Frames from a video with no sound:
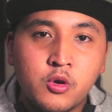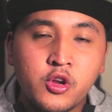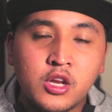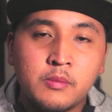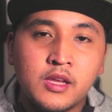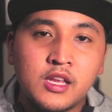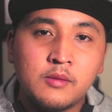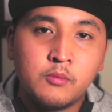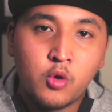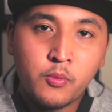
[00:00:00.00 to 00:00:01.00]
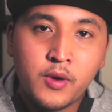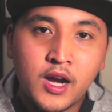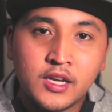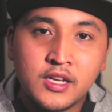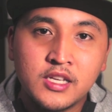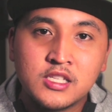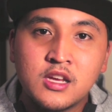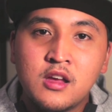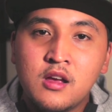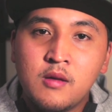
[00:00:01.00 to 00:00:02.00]
You're going to be getting more
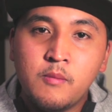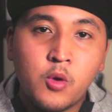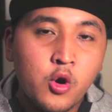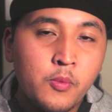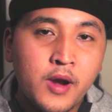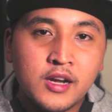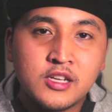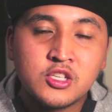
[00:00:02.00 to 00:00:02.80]
practice